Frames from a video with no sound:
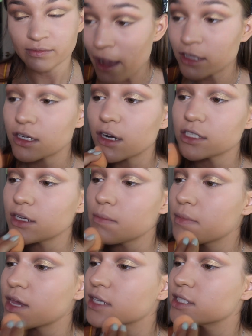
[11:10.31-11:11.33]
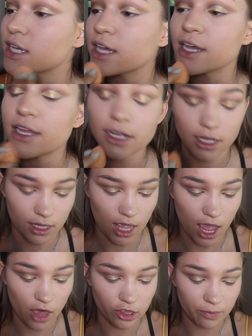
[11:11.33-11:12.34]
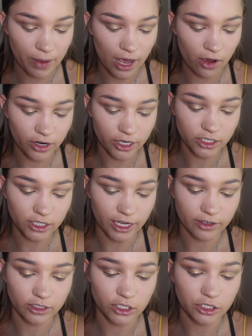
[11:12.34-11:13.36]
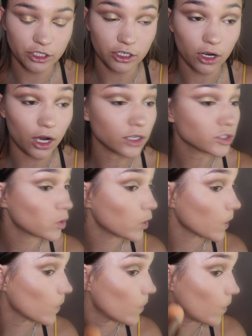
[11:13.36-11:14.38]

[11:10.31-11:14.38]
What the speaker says: It's hard to mix in the other powders, like to do your contour